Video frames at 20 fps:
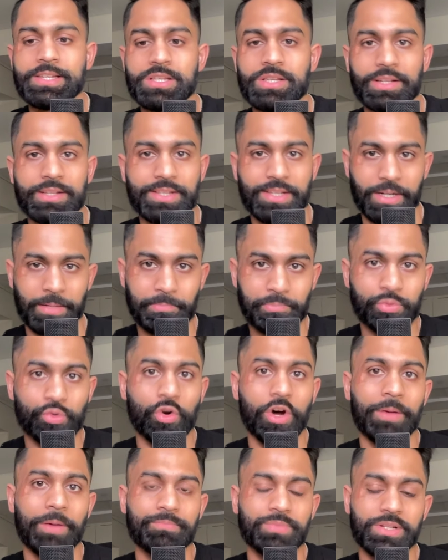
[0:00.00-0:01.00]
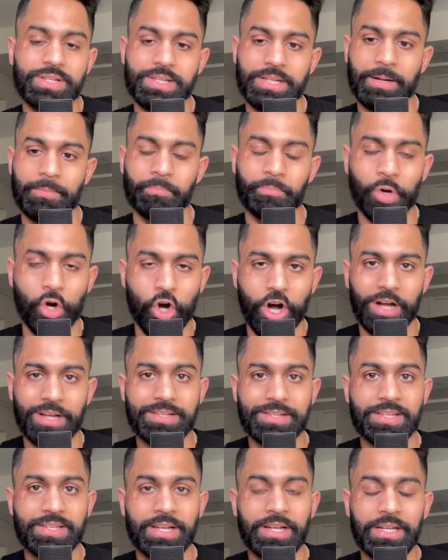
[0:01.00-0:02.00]
So that's going to prompt some
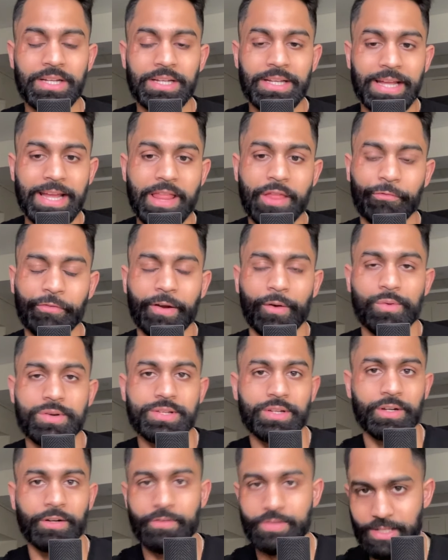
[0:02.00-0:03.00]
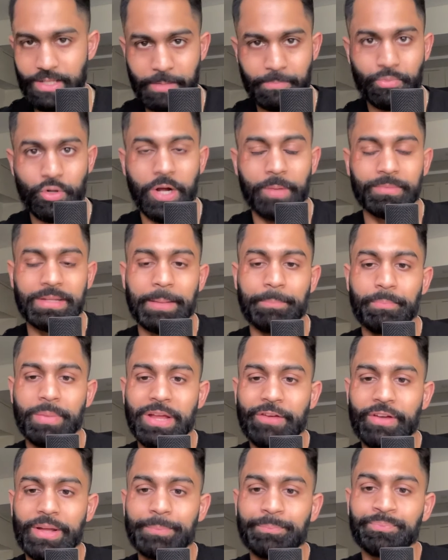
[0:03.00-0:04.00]
pause in the Federal Reserve. It's going to prompt that
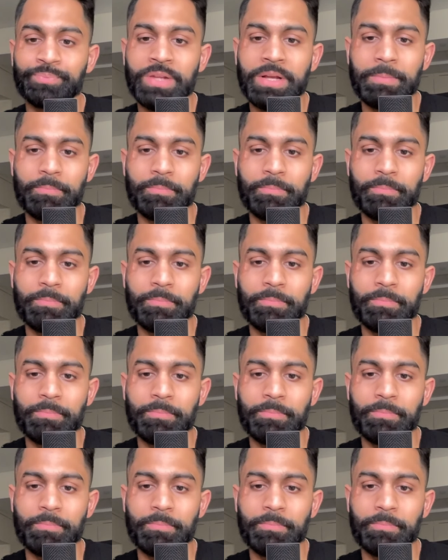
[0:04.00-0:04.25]
pivot.